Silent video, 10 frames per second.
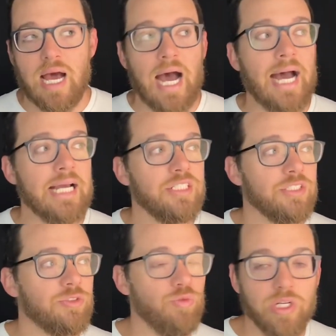I
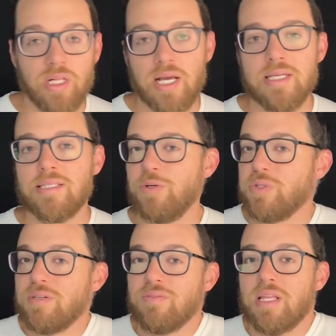just realized that it
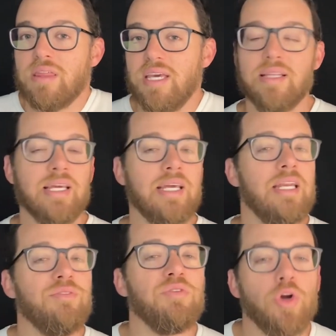was even the thing. Like I
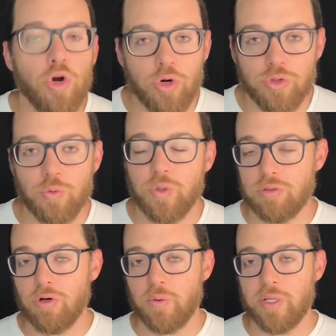never even heard the word
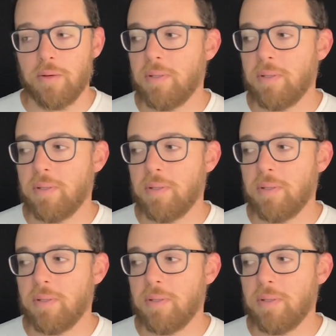growing up.